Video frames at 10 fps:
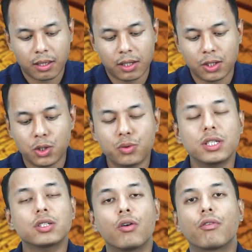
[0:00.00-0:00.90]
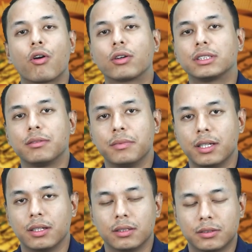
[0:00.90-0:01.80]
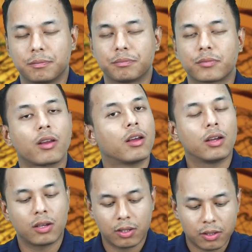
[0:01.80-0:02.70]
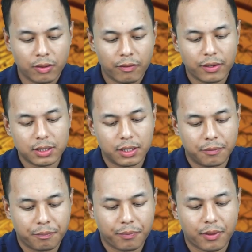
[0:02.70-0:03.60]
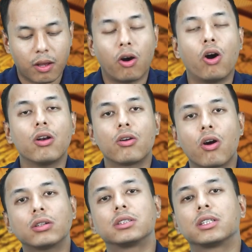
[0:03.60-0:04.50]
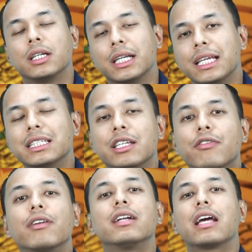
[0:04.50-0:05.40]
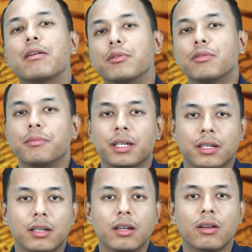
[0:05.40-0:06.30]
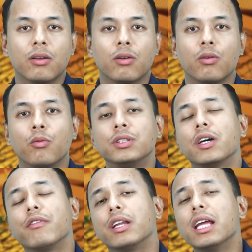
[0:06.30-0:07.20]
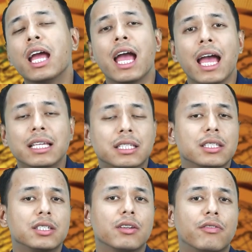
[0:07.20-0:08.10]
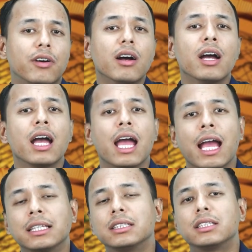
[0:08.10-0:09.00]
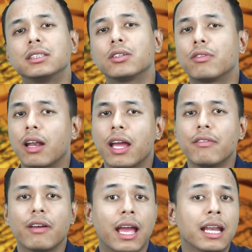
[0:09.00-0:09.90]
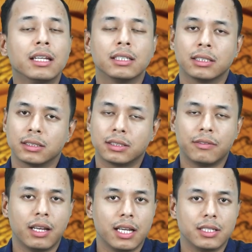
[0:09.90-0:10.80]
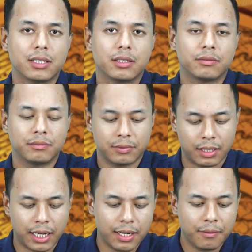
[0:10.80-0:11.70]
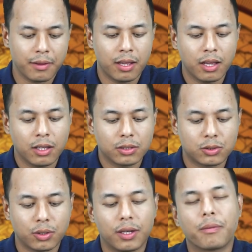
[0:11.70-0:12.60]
uses of rocks and minerals. Firstly, all rocks contains different type of mineral which are very essential for existence of life and civilization, right? Soil.